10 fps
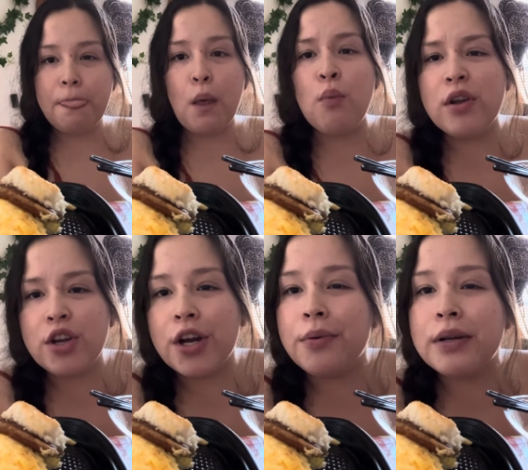when you
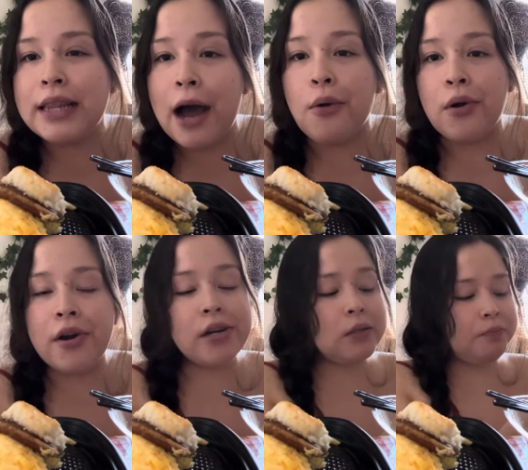know with that
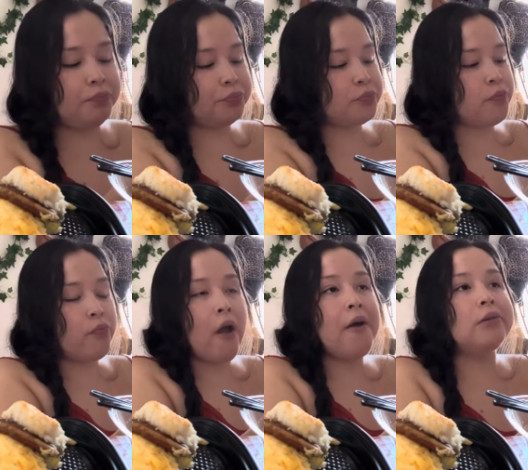order
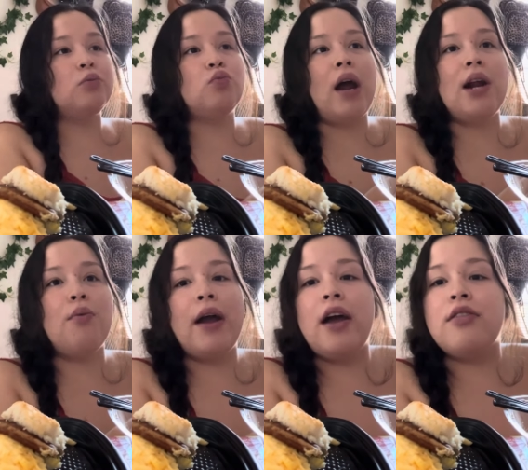right
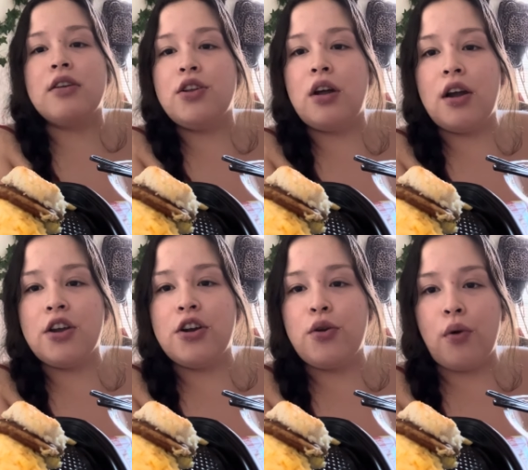away on the on
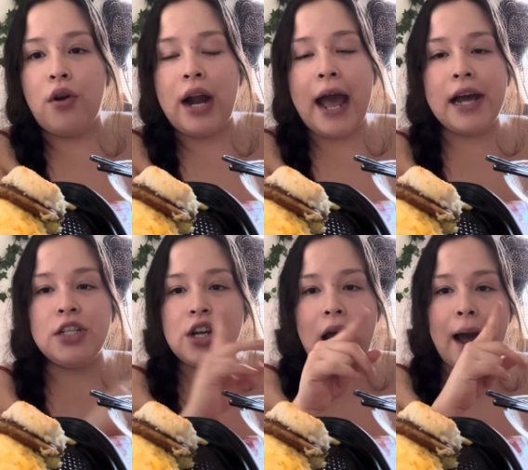your
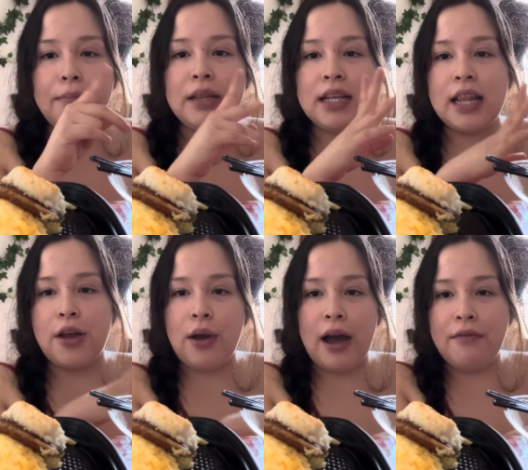DoorDash app thing that
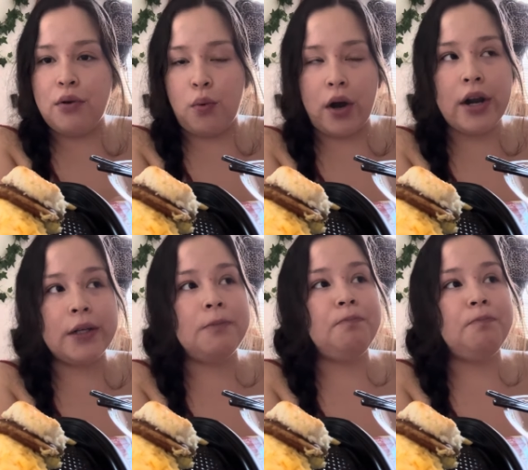you have for work